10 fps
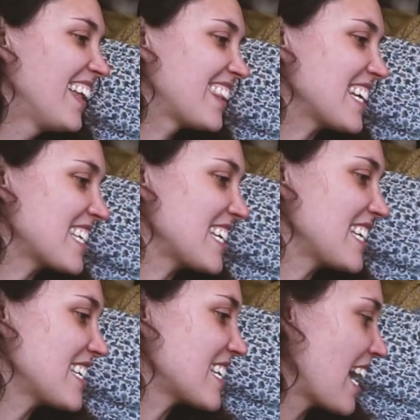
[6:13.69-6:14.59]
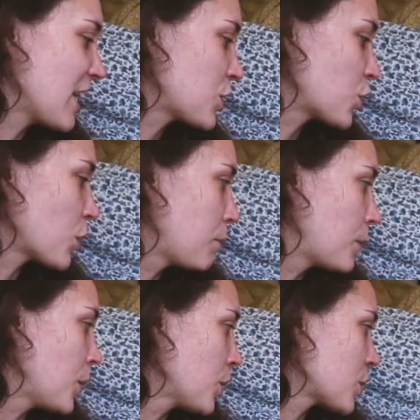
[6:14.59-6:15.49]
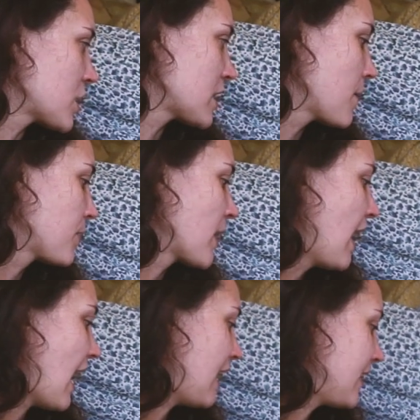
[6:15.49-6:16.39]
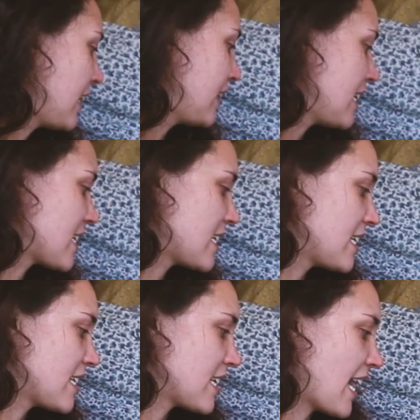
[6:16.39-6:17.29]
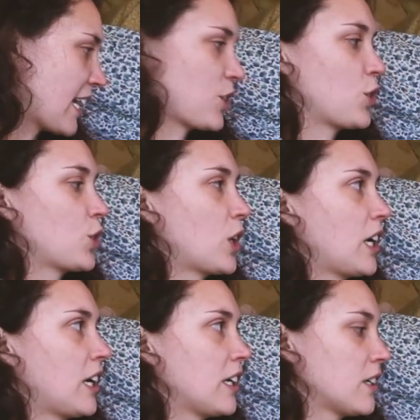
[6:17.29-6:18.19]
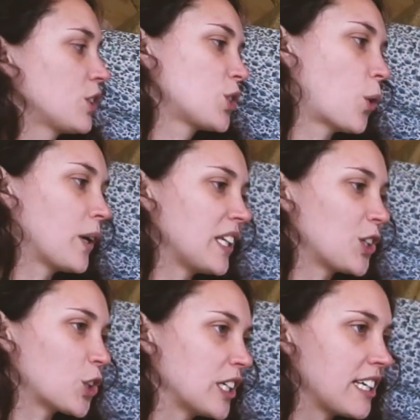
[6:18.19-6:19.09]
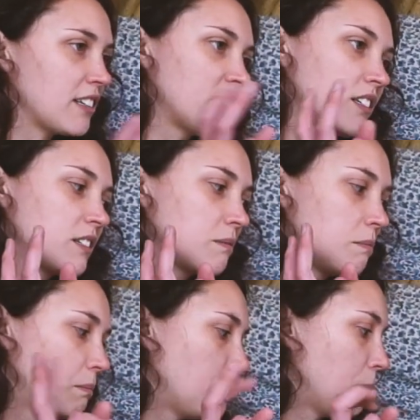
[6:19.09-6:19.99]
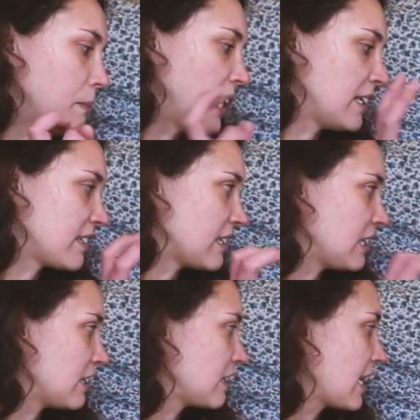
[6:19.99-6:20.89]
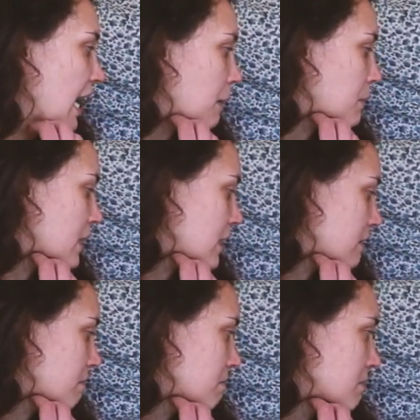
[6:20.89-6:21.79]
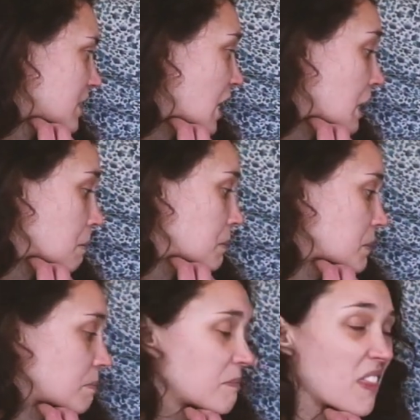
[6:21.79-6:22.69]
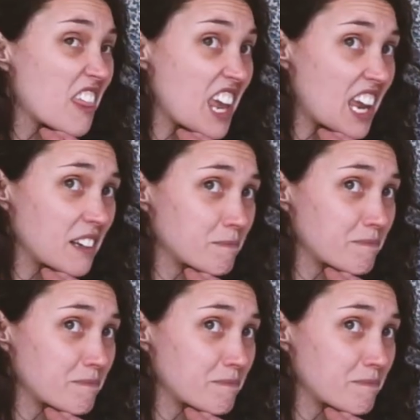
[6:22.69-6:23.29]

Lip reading: This is extra books, and then this is extra toiletries, medicine cabinet type thing.